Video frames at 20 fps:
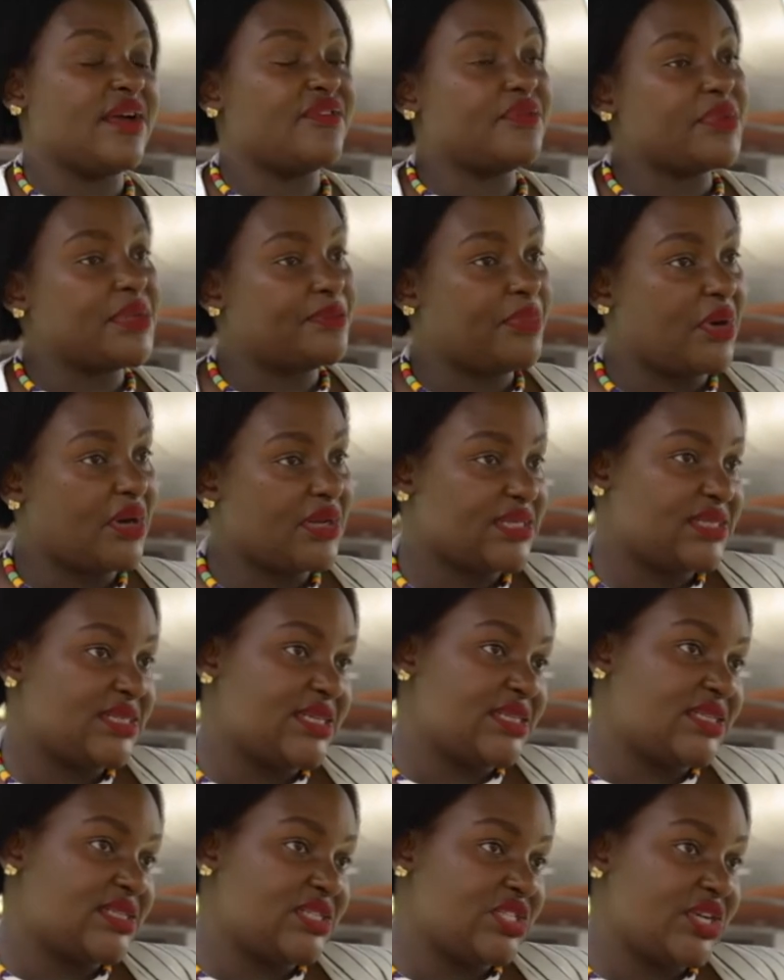government
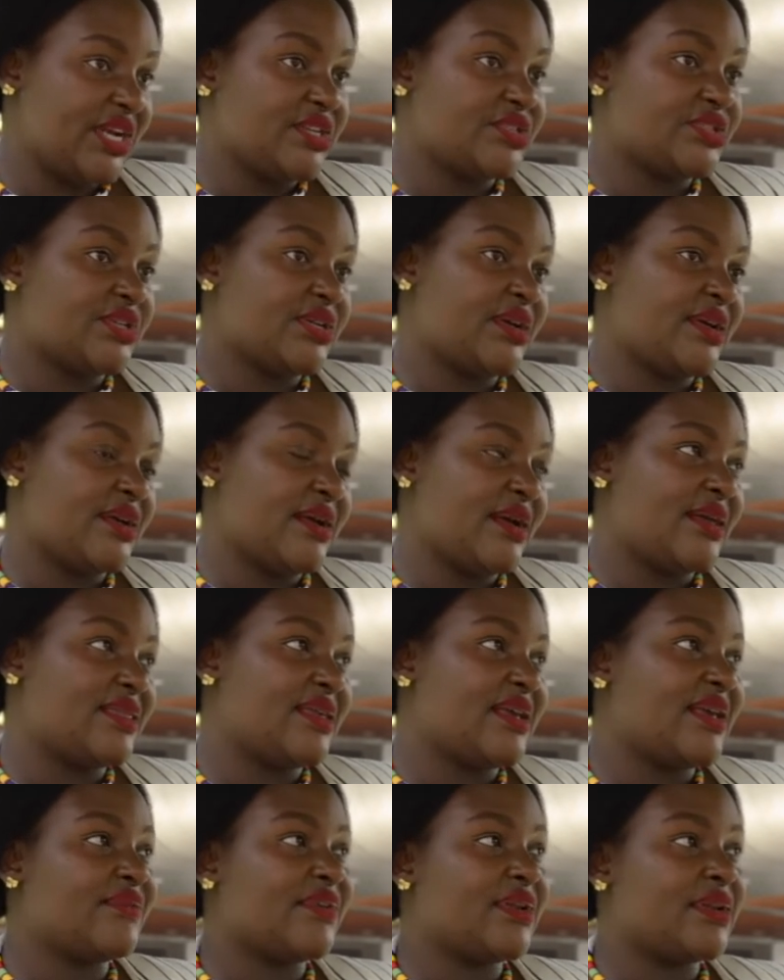policies changing. I
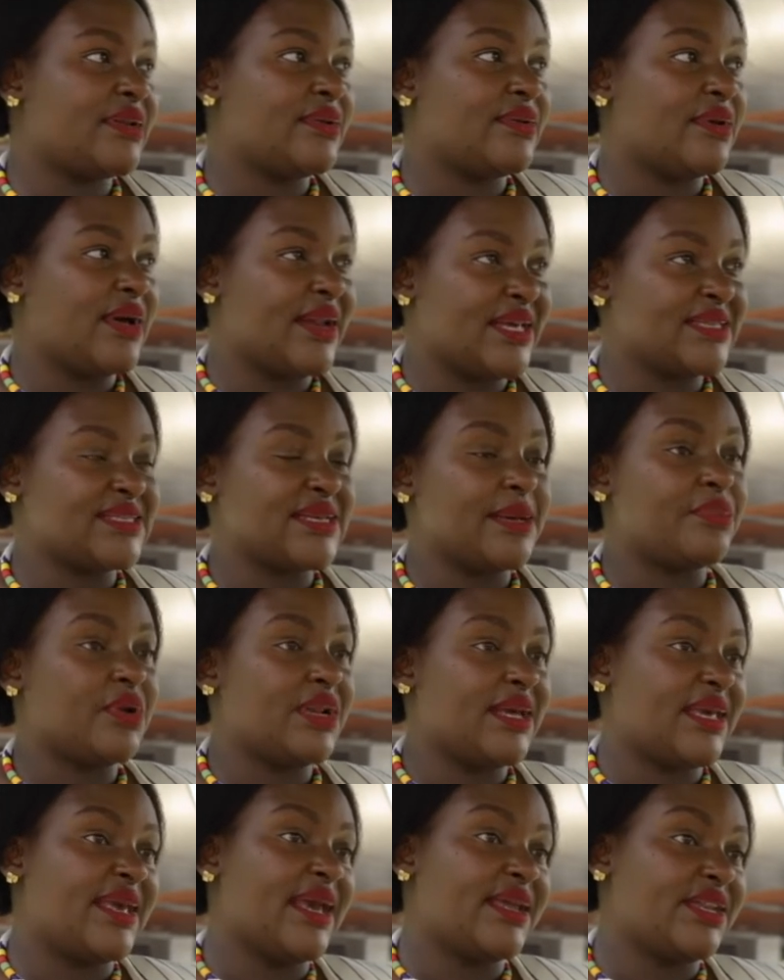think even an
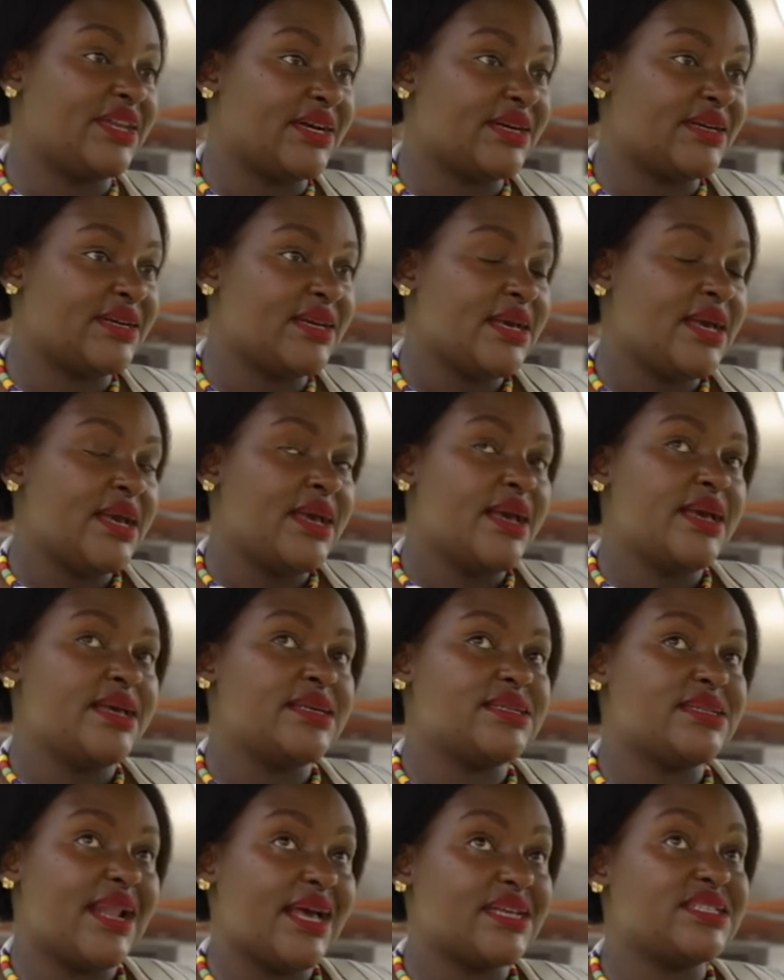example in Kenya
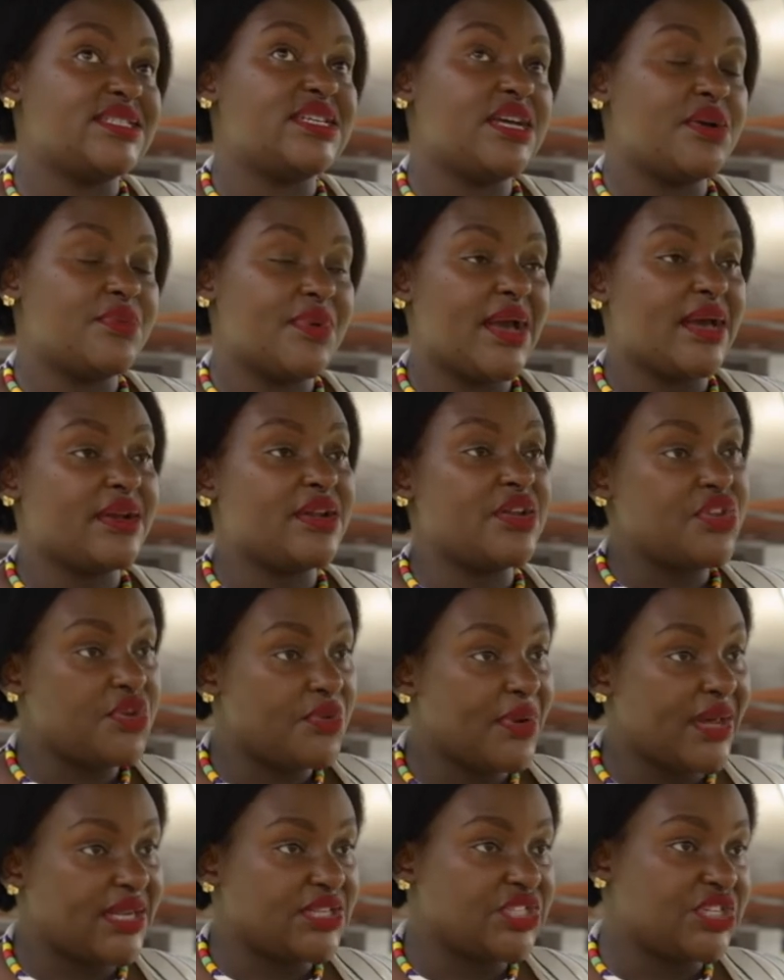is last year we had a
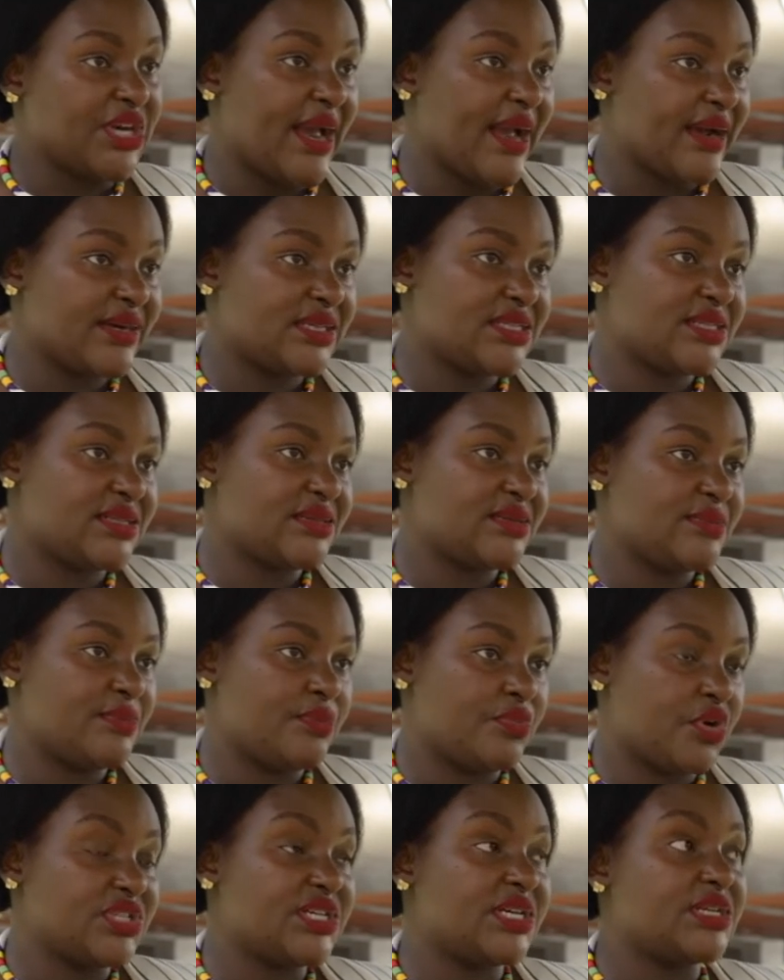new energy act
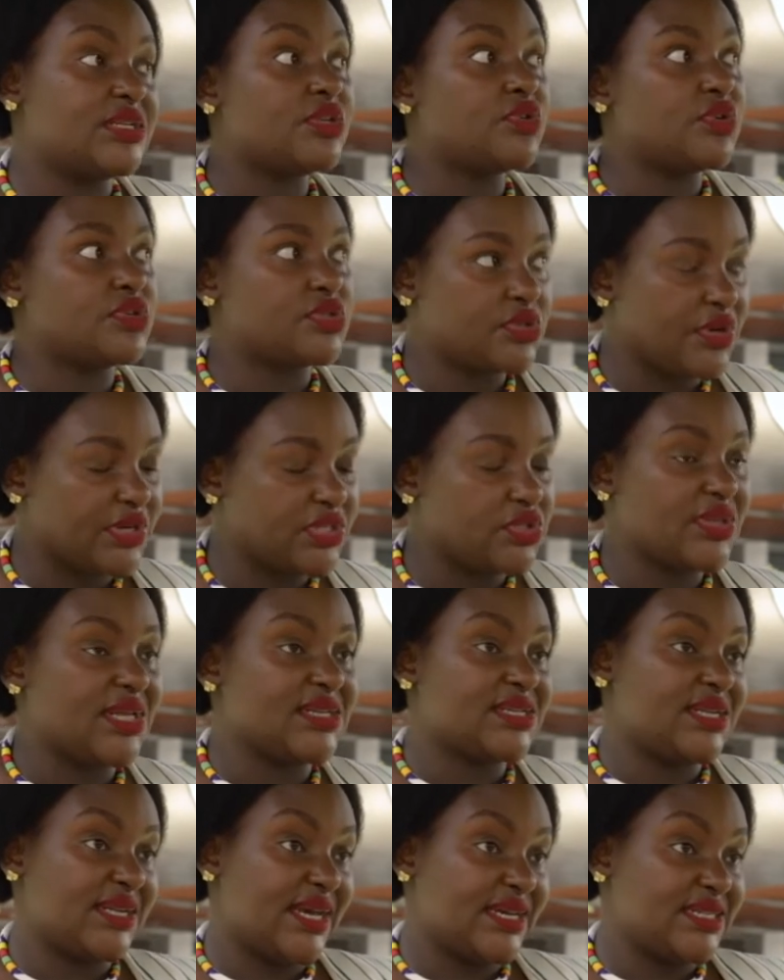brought in. sorry, in
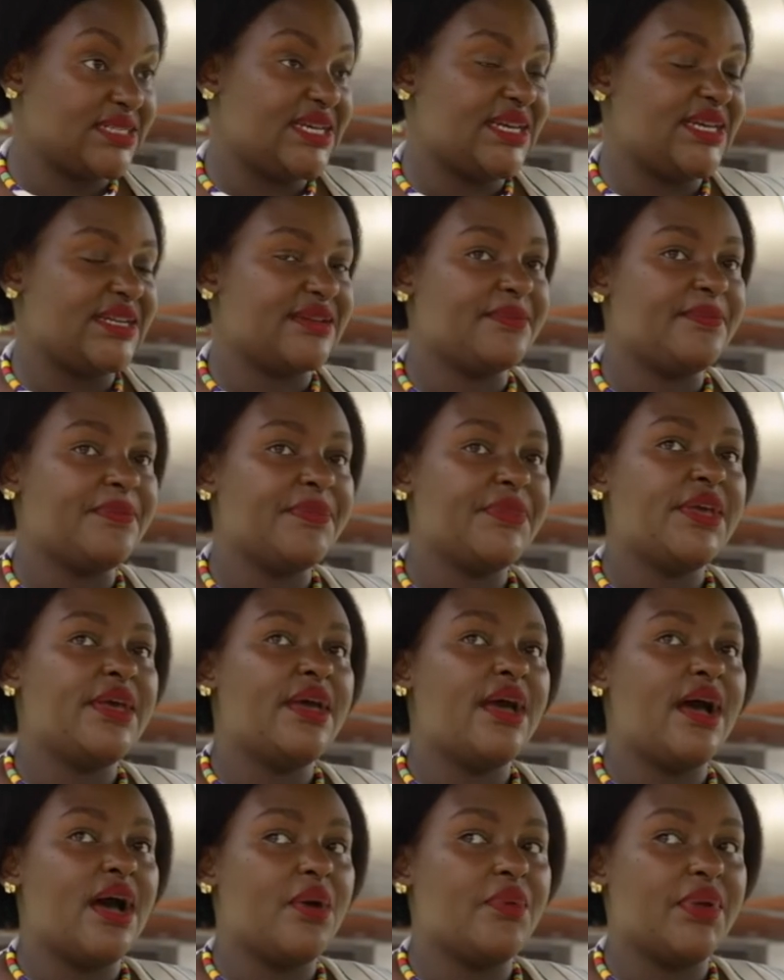2019
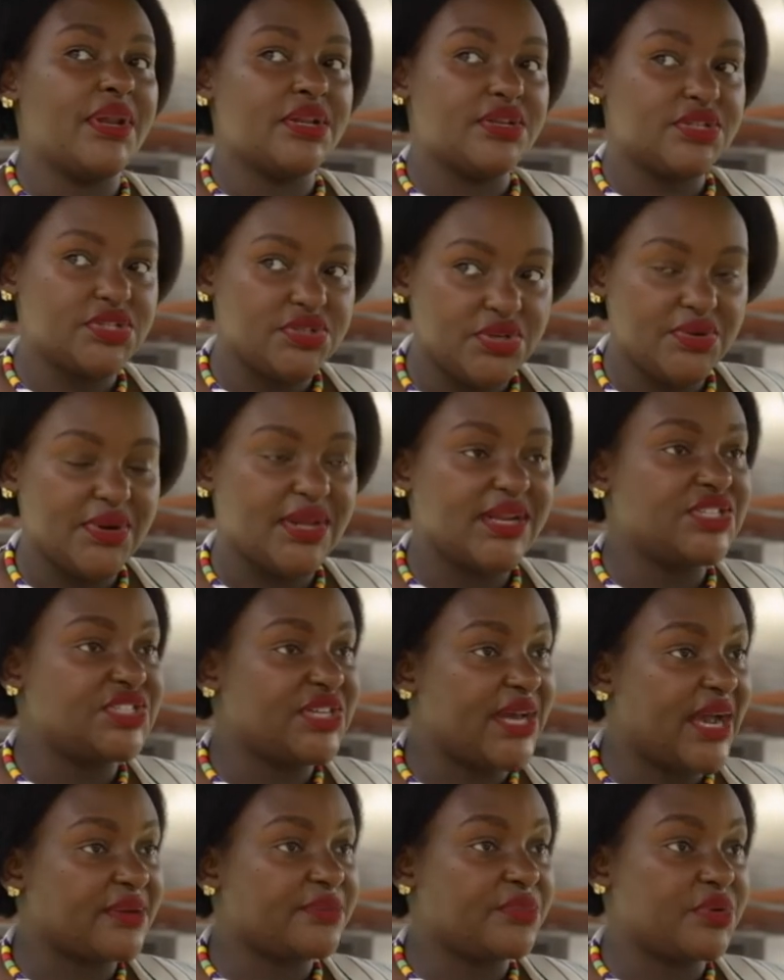uh, with the new
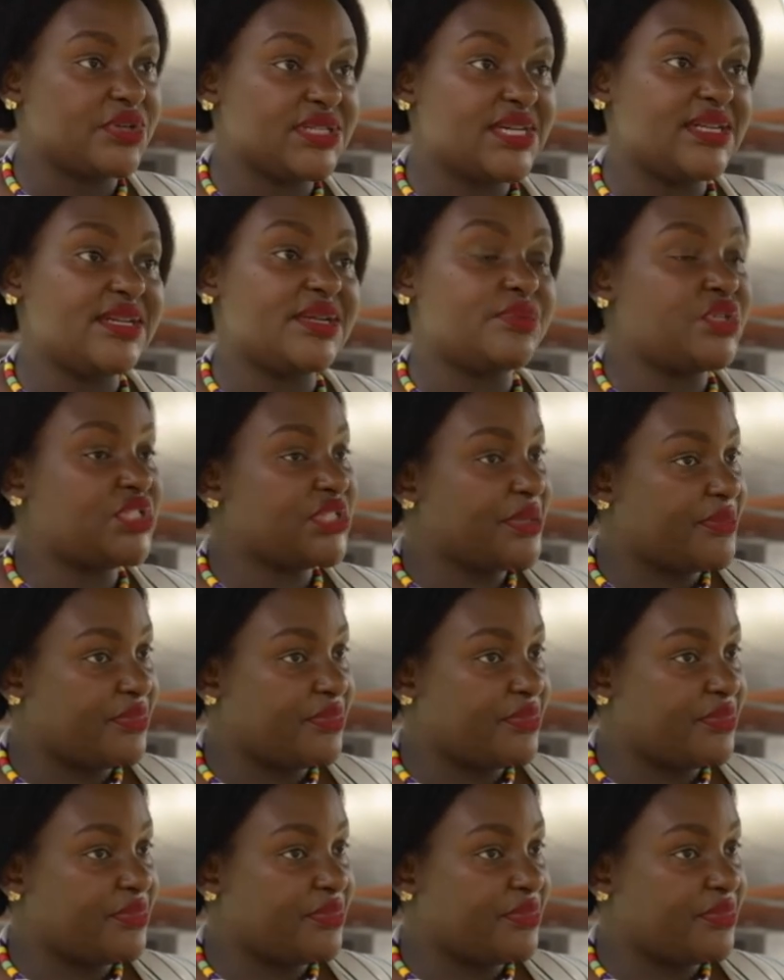energy act brought in, which